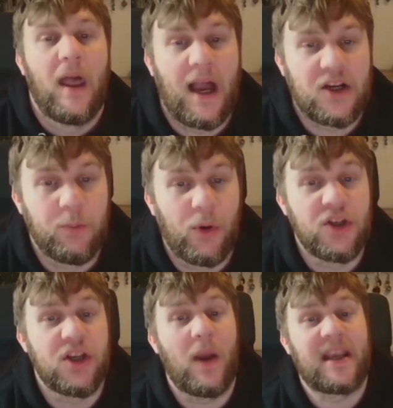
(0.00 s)
Action
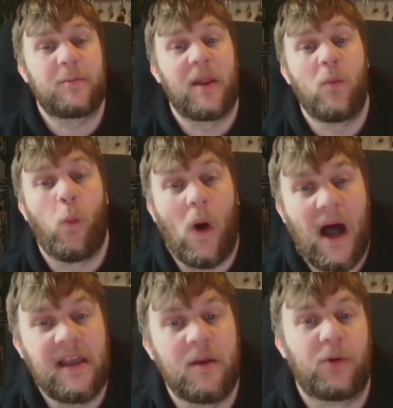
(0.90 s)
point 2, explain
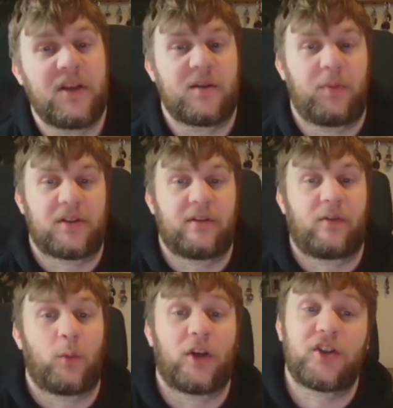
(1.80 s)
why the principles of
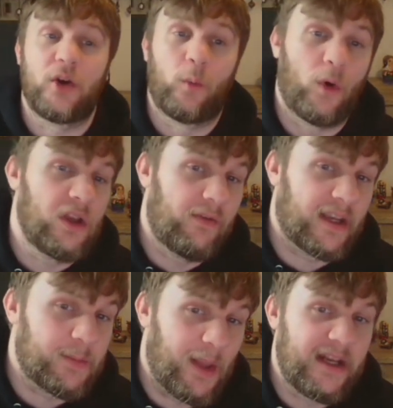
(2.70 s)
reward, so what you've
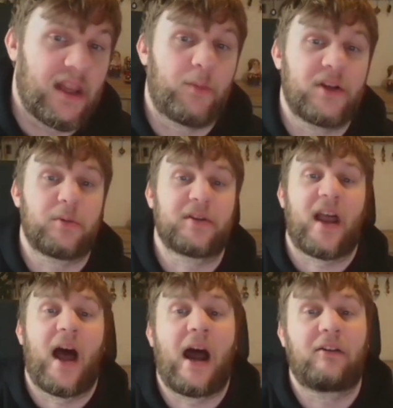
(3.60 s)
explained in the principles,
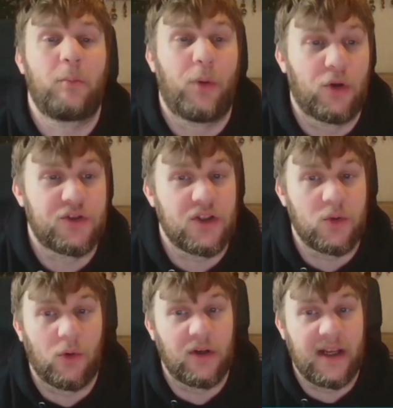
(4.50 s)
are important
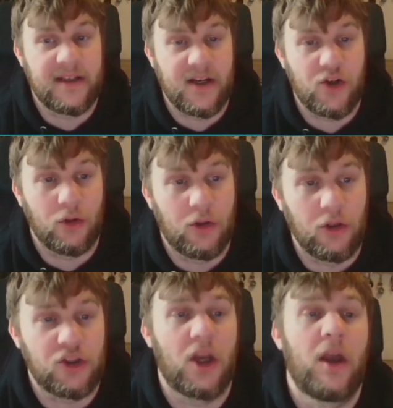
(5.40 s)
to organizational
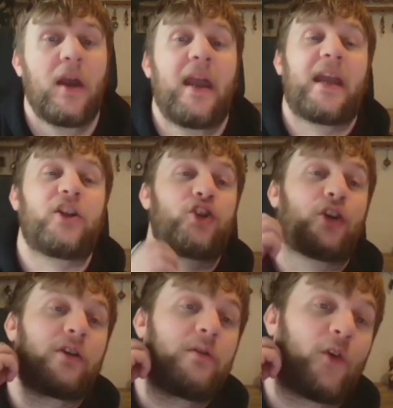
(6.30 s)
culture.
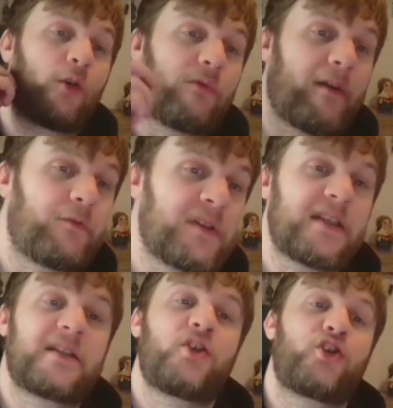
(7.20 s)
Ensure you've got
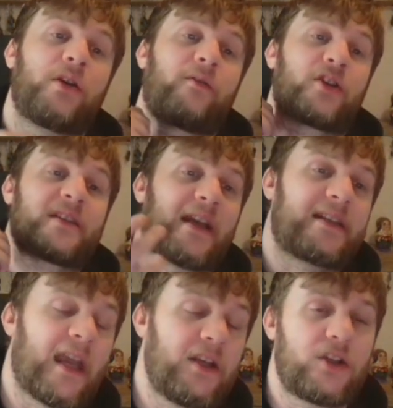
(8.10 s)
references, ensure you've got
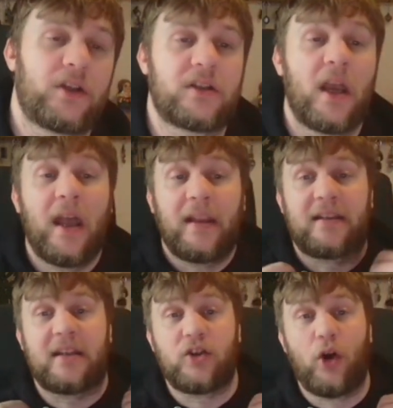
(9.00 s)
citations.
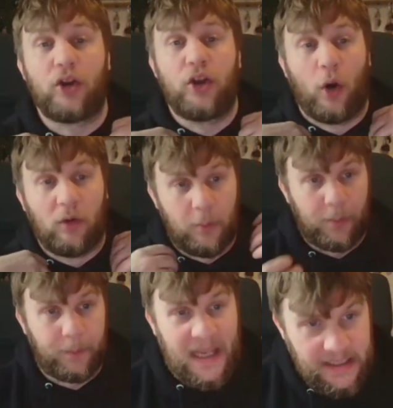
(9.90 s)
This is not your
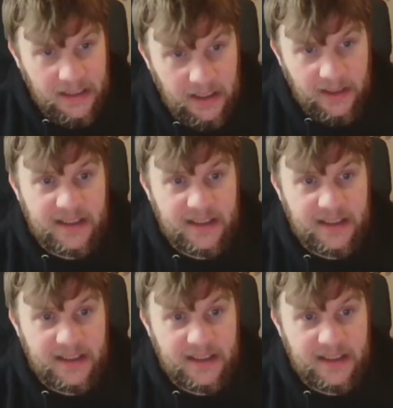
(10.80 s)
opinion.